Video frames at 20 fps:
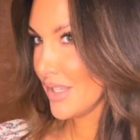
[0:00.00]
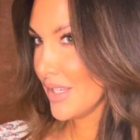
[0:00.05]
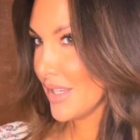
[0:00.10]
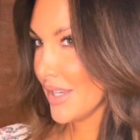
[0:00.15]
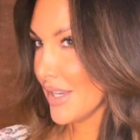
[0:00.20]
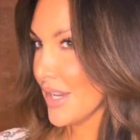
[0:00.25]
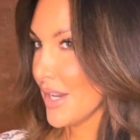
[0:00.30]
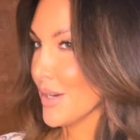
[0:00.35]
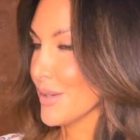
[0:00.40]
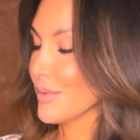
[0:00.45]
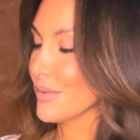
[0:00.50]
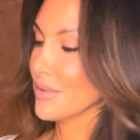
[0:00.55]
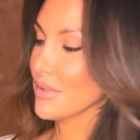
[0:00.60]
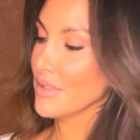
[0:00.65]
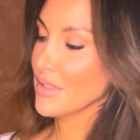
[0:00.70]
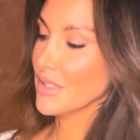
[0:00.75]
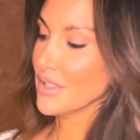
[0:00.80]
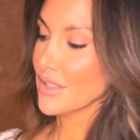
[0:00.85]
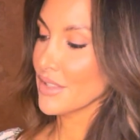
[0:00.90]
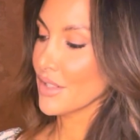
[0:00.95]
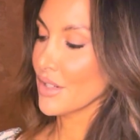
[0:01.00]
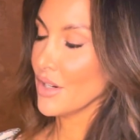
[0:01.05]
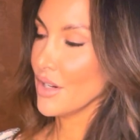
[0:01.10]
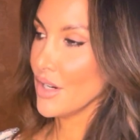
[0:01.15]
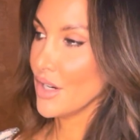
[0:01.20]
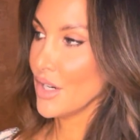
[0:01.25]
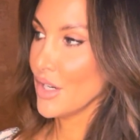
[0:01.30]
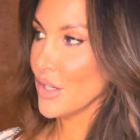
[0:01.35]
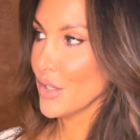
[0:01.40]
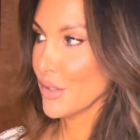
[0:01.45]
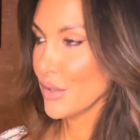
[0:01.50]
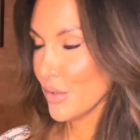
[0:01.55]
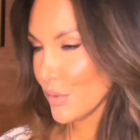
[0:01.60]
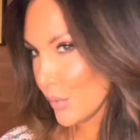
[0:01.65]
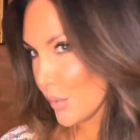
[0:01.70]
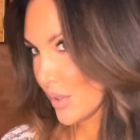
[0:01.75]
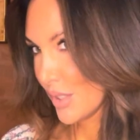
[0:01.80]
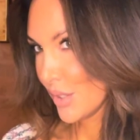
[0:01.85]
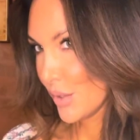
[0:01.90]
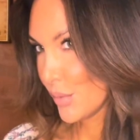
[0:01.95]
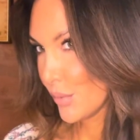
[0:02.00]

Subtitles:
out the cigar the way you